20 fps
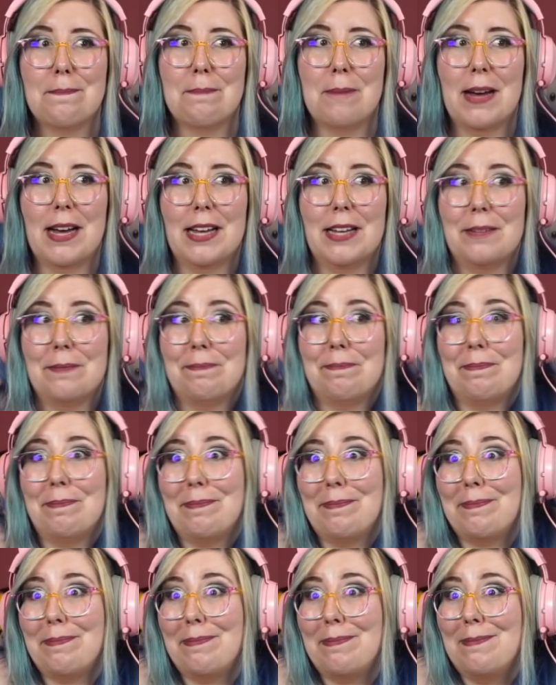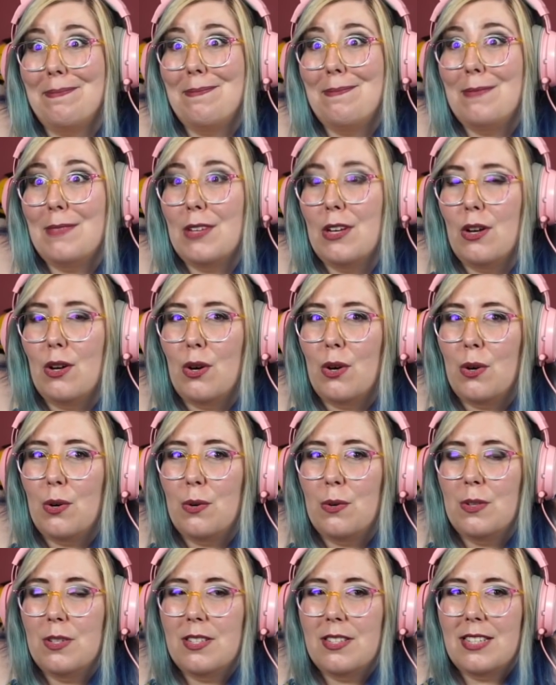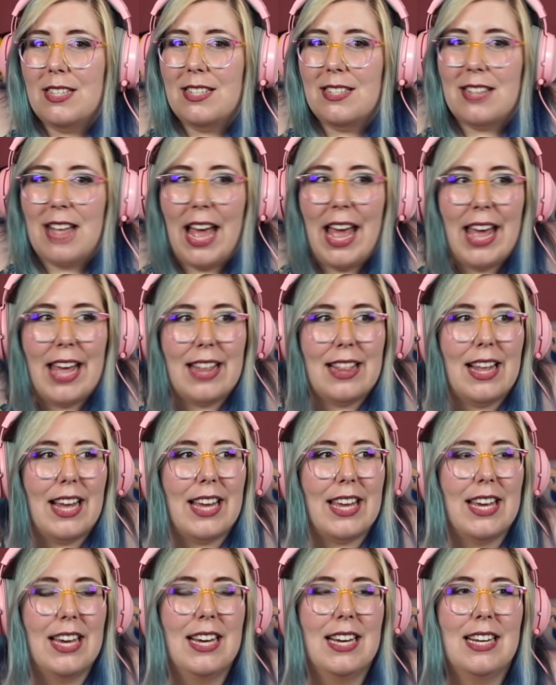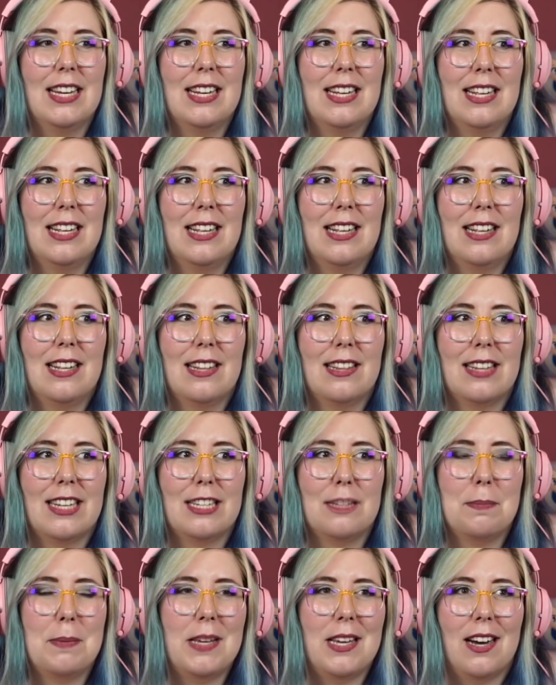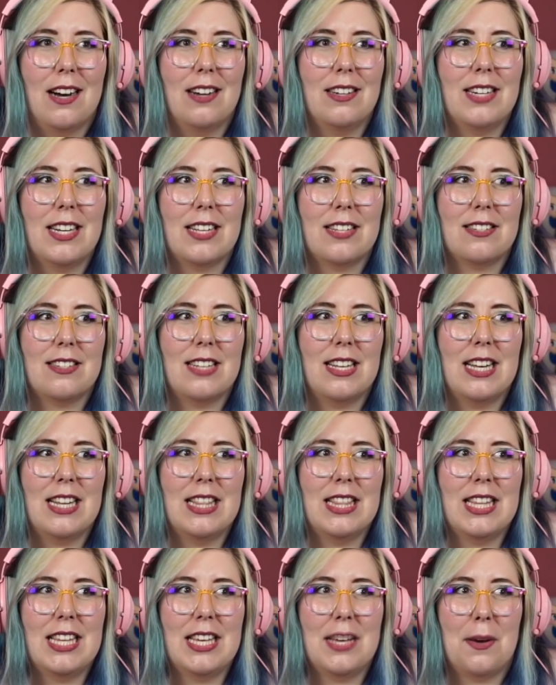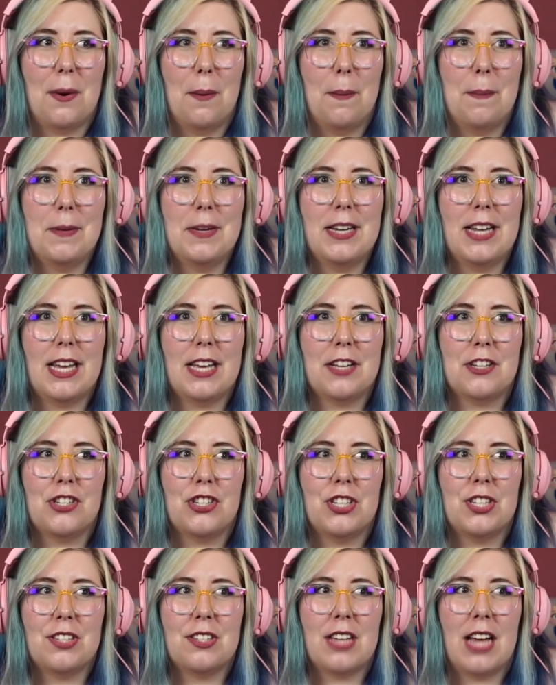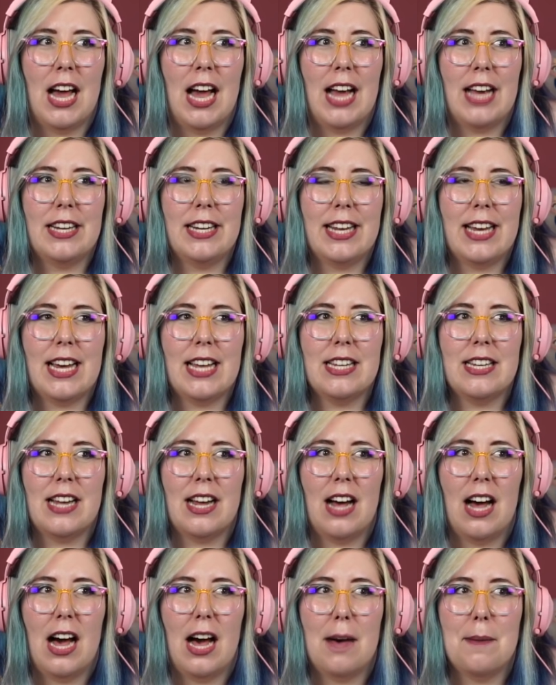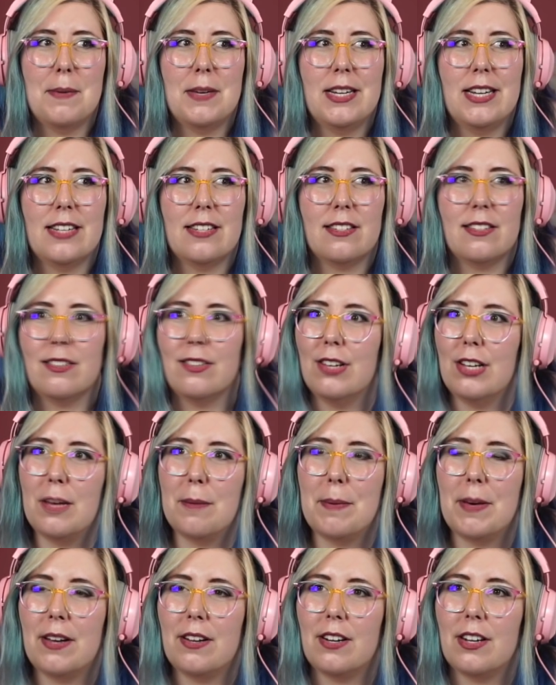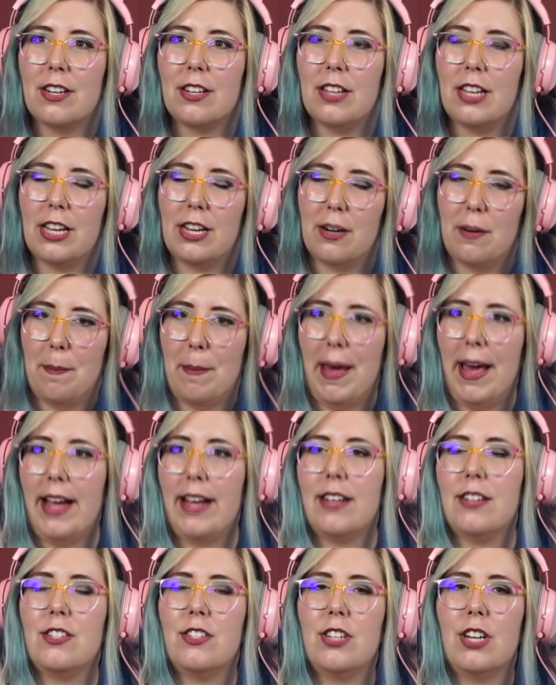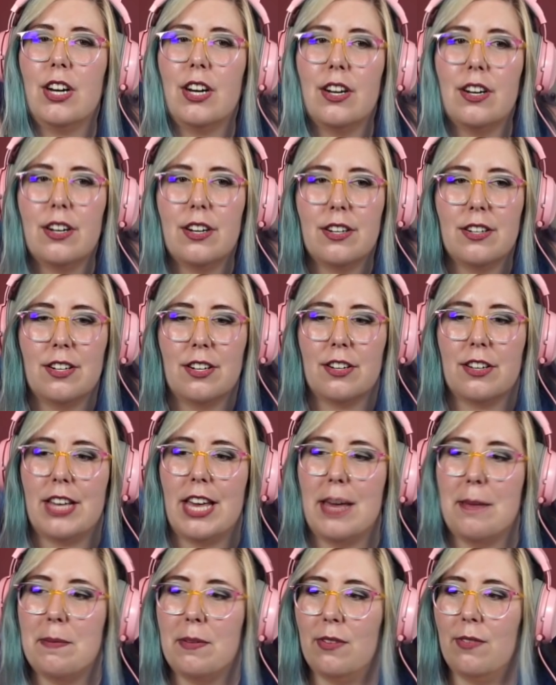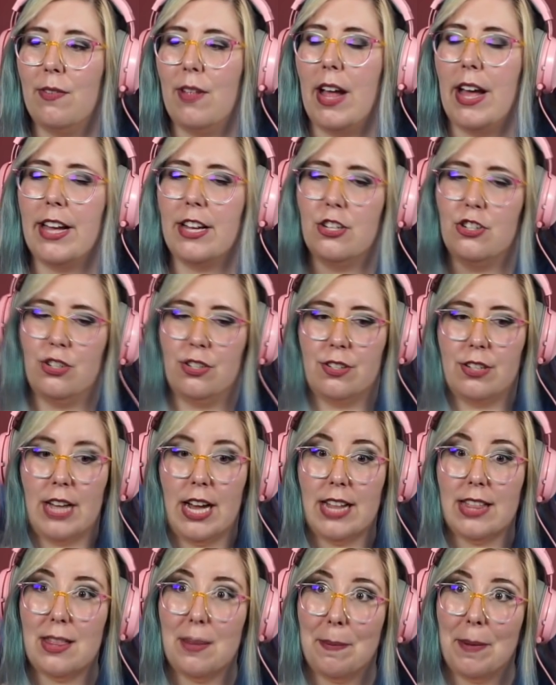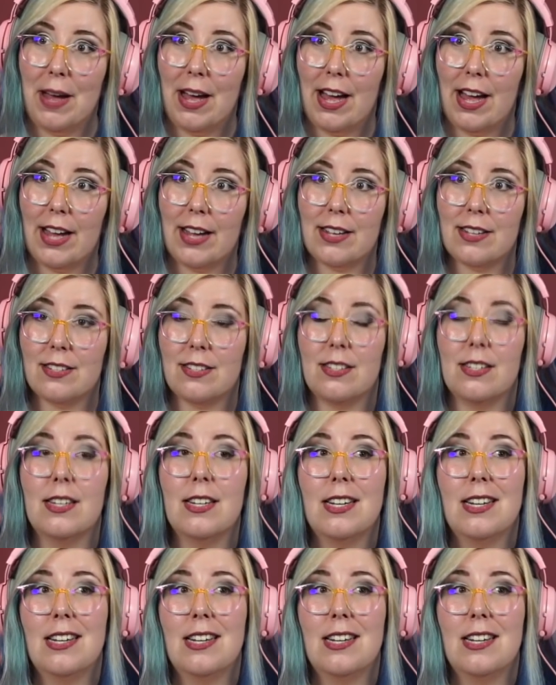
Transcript: But who's to say? Like, Let's be honest, in the opening, she's kind of got an ominous look about her. Like, her back is turned, her cape is flying, she's got the box.